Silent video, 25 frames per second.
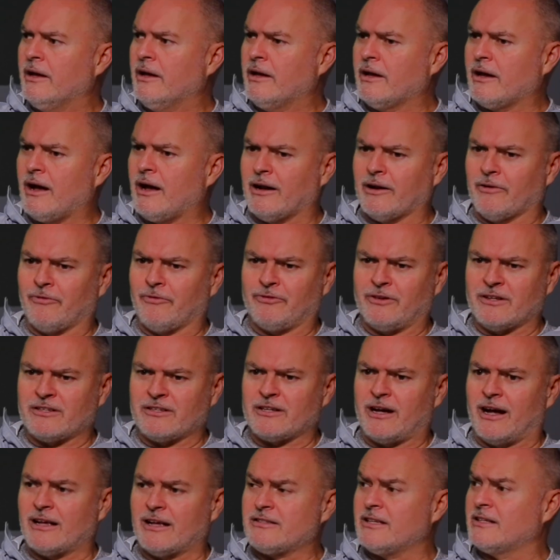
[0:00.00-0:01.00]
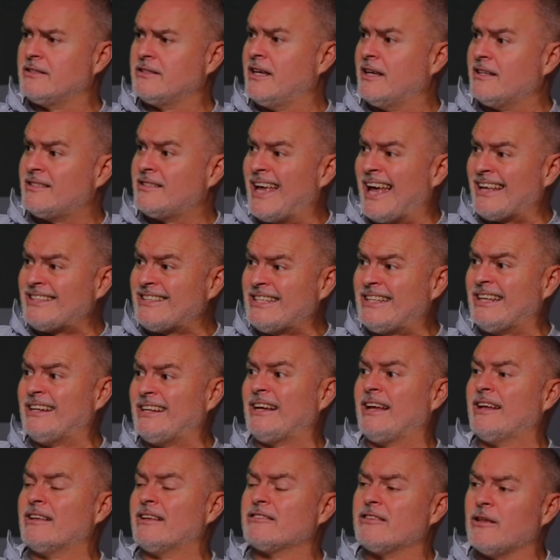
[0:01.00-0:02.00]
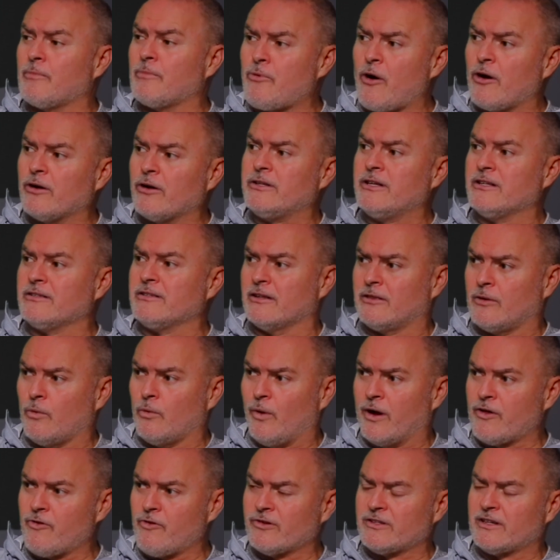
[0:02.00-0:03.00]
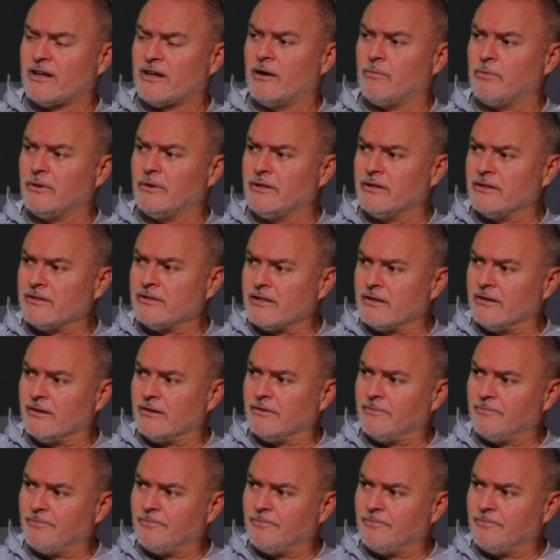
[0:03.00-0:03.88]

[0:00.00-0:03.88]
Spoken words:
kind of decides the test, as he did against the Proteas at the Wanderers a couple of years ago.